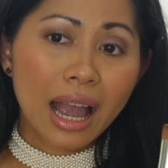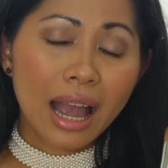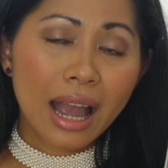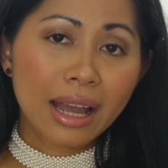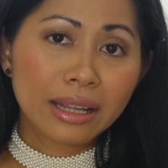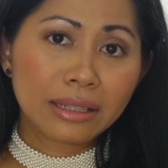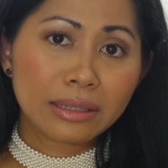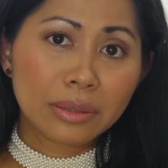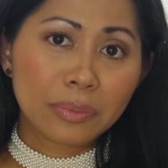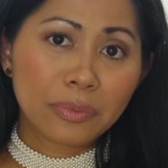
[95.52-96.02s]

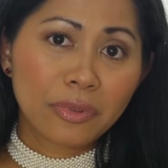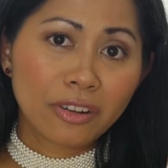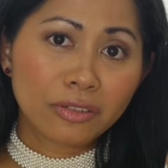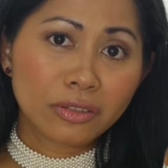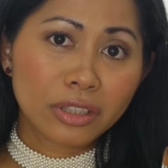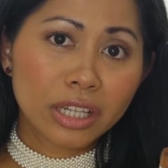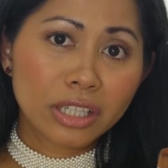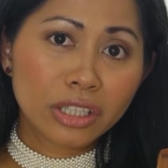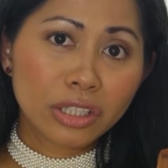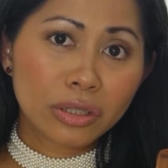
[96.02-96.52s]
and the
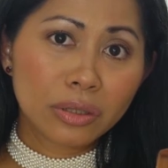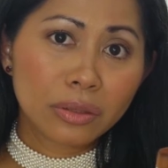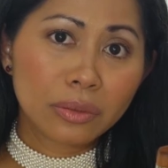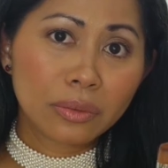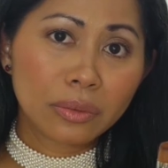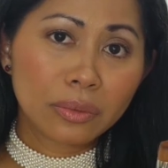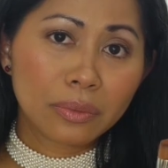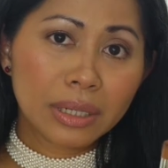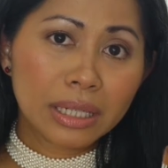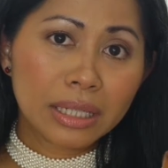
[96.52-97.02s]
foundation
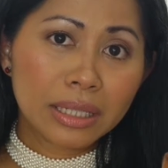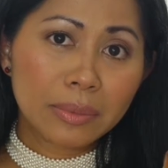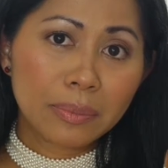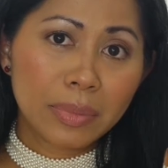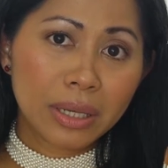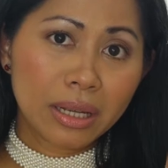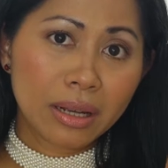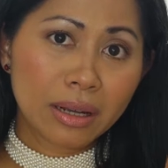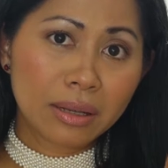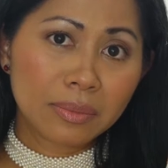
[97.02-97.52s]
really
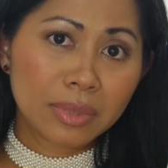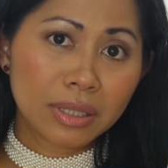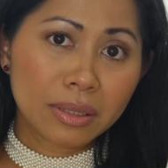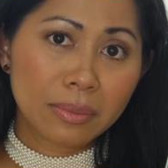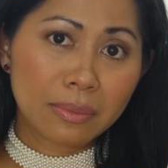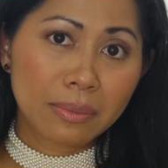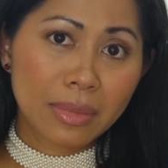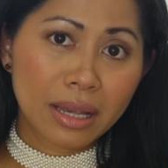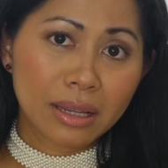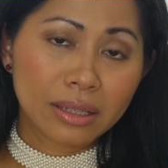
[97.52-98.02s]
becomes a
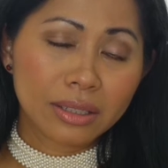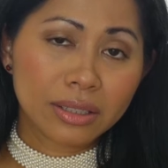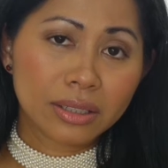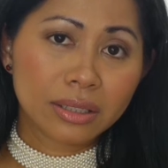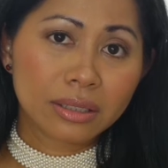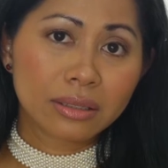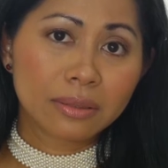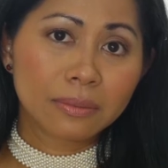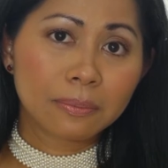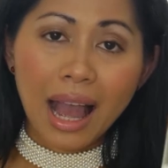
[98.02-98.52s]

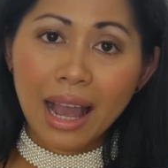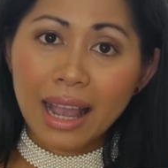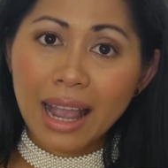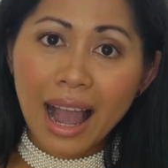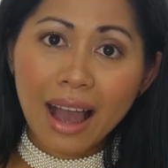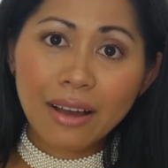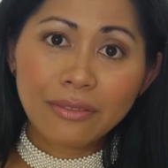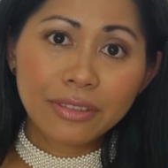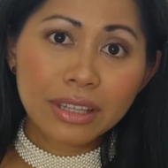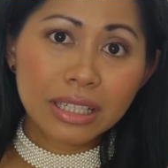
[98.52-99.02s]
mess. I
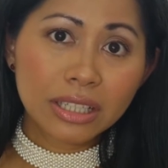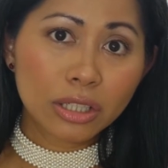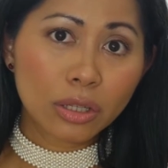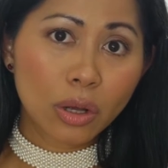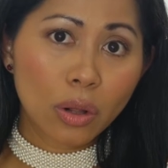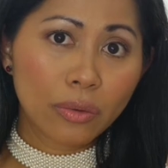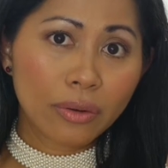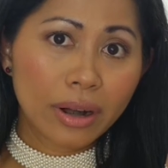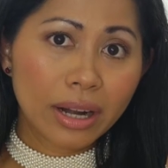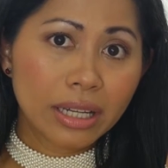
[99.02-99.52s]
have this
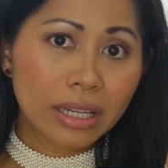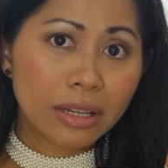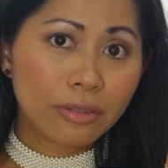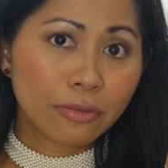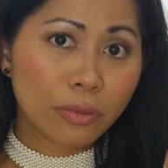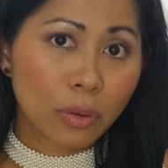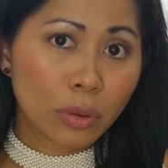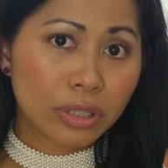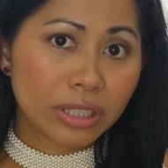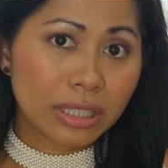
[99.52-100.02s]
already
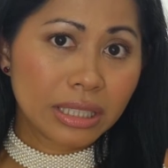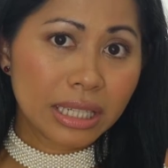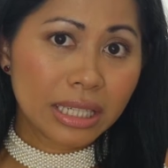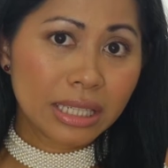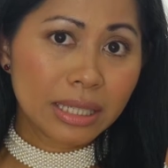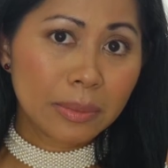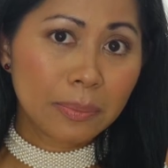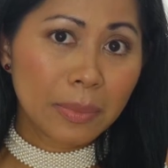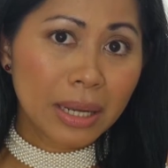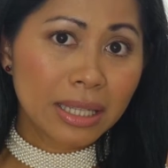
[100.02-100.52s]
for
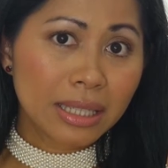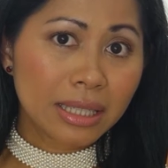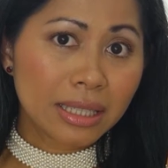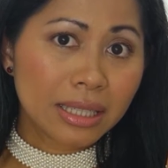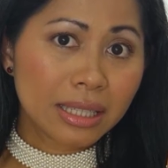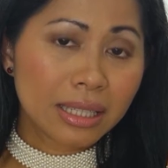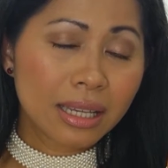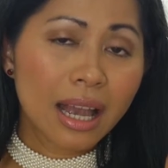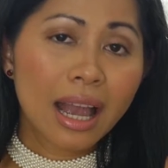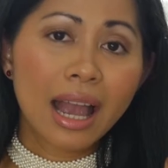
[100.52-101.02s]
6
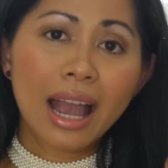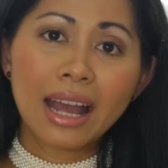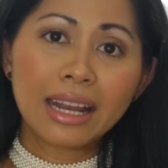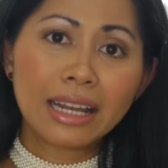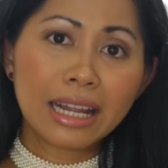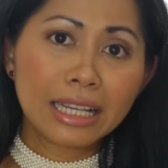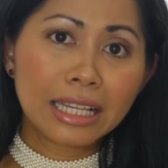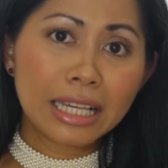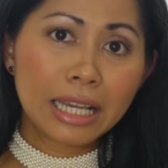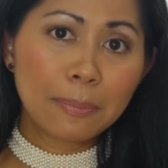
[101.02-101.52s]
months
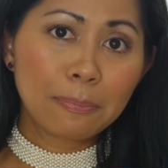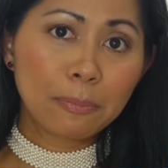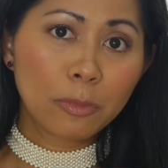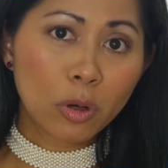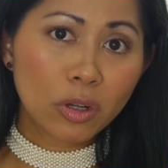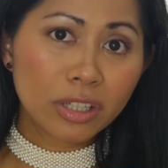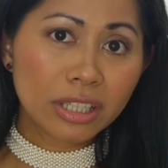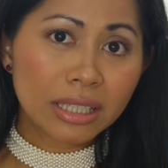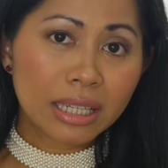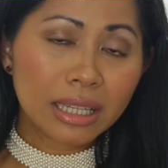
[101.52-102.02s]
and I keep
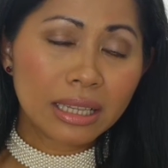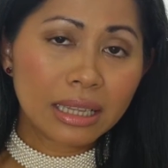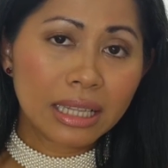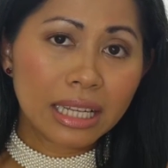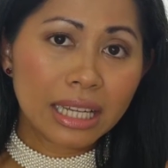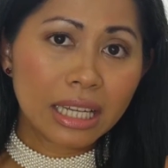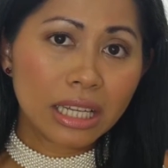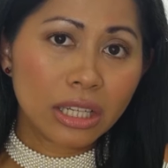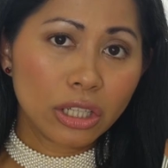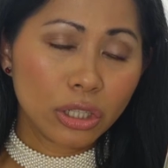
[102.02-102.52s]

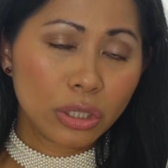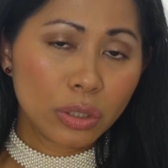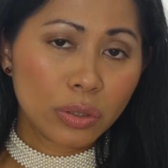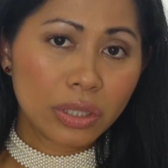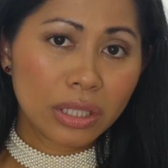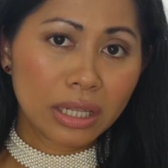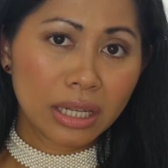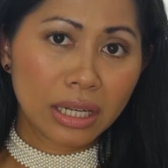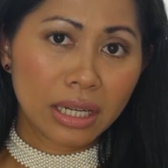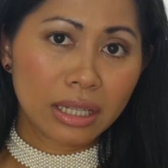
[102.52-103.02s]
constantly
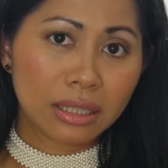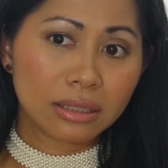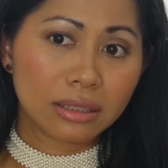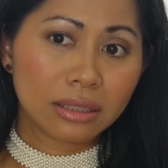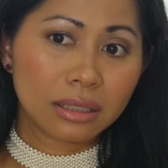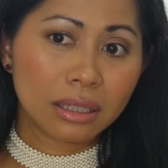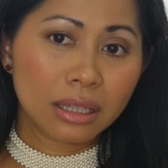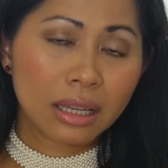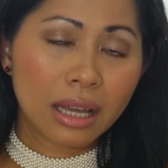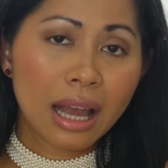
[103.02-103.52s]
using it.
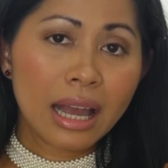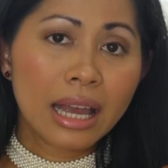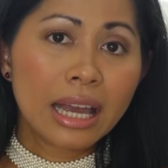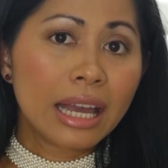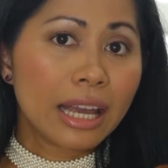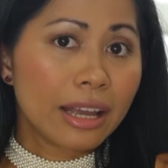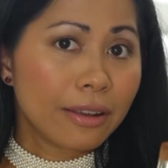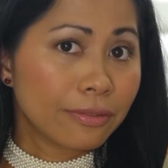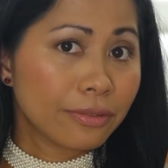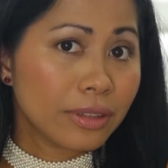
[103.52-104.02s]

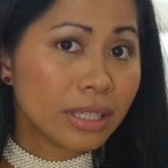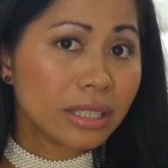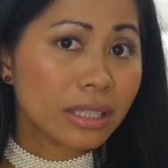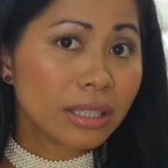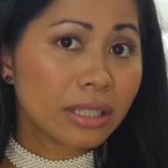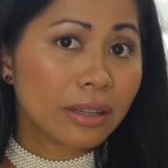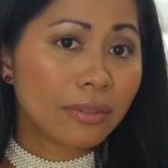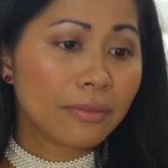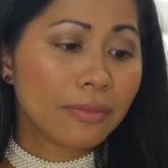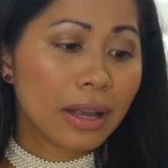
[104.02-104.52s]
If this
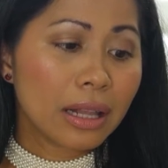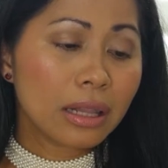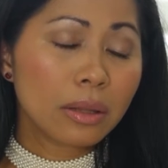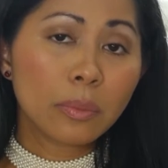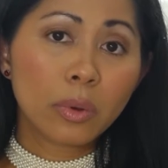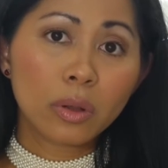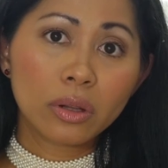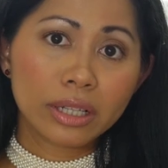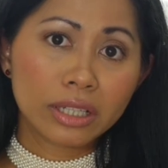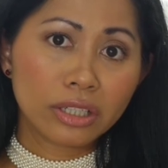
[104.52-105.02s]
is
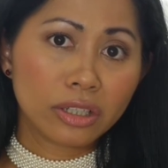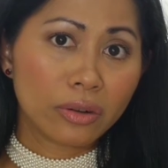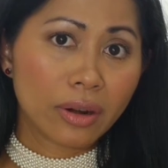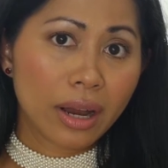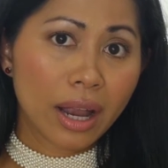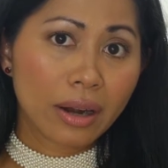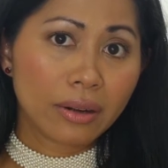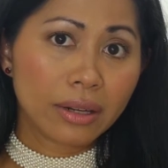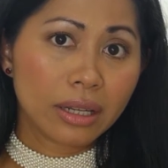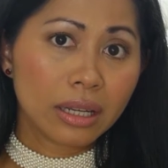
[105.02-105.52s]
available in your
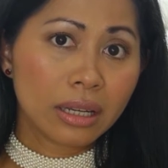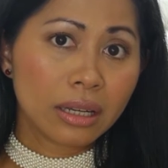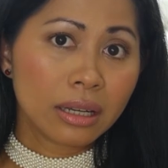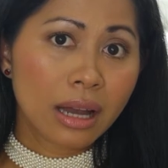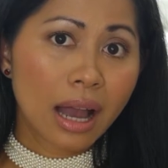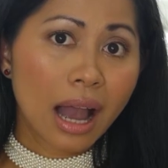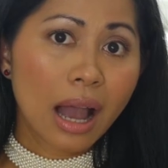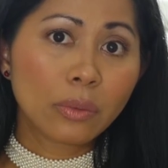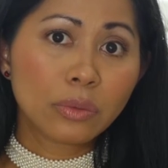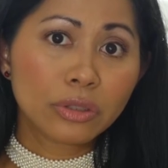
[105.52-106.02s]
area,
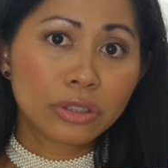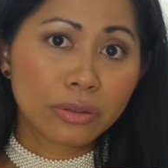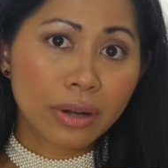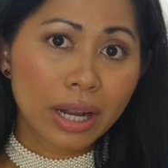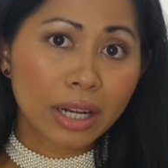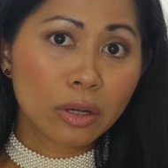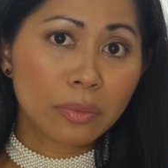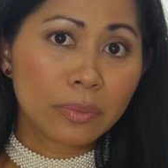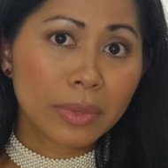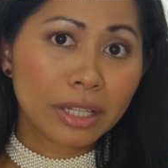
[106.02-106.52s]
I would
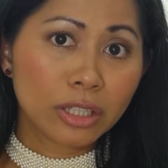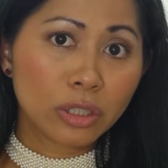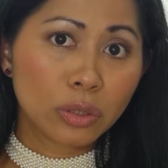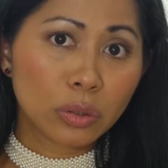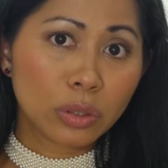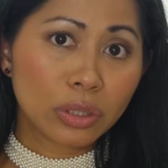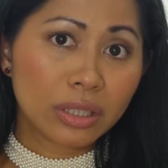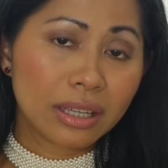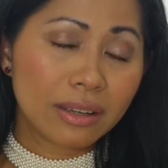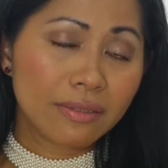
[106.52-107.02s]
recommend you
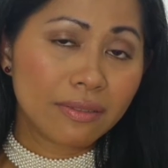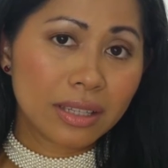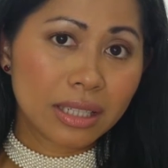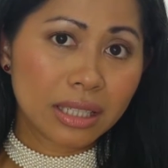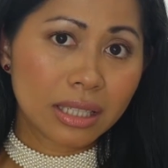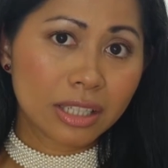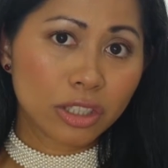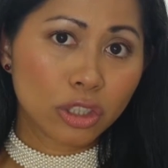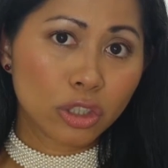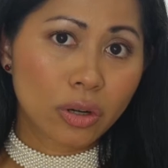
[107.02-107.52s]
to give
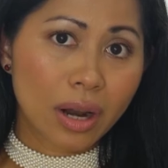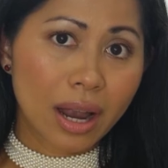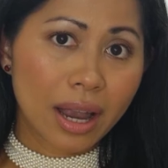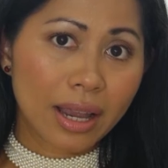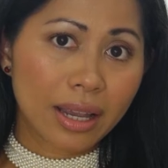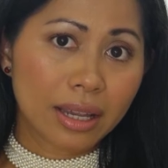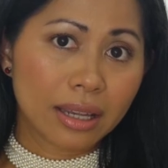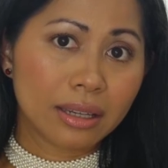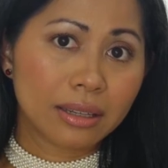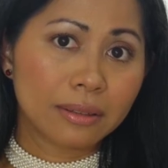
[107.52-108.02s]
this a
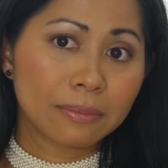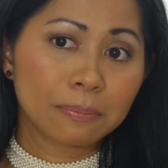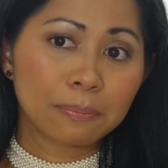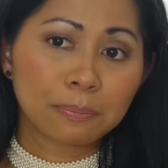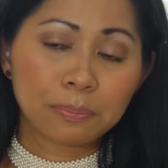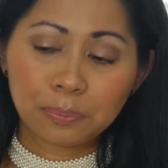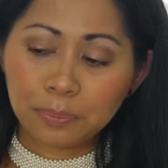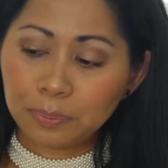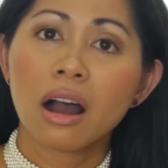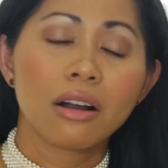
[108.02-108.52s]
try.
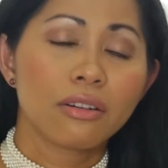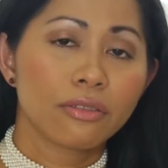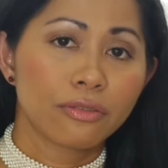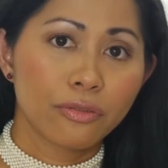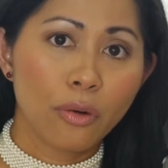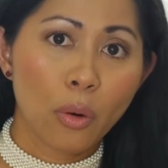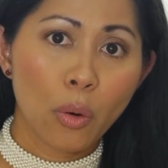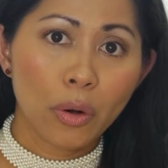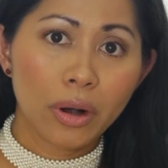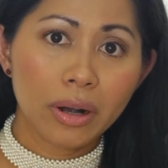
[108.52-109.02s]

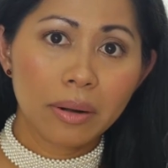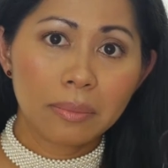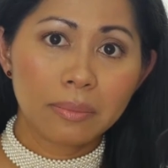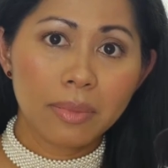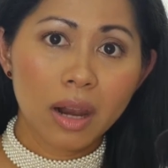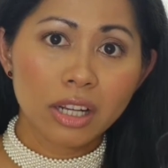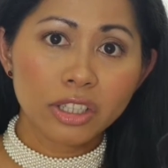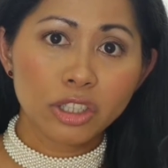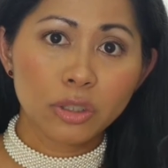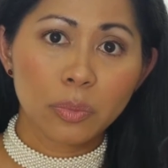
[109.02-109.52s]
For
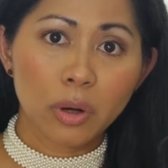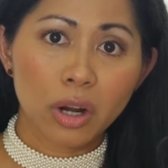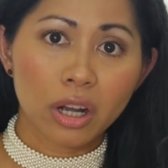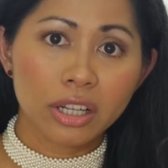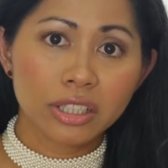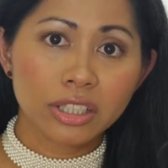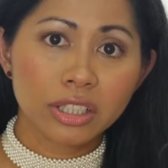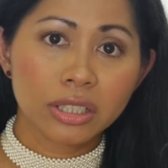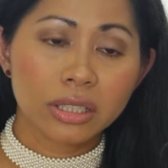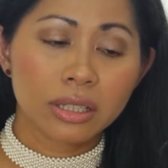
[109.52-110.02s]
blush
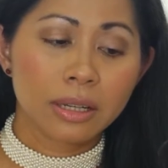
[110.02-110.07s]
brush,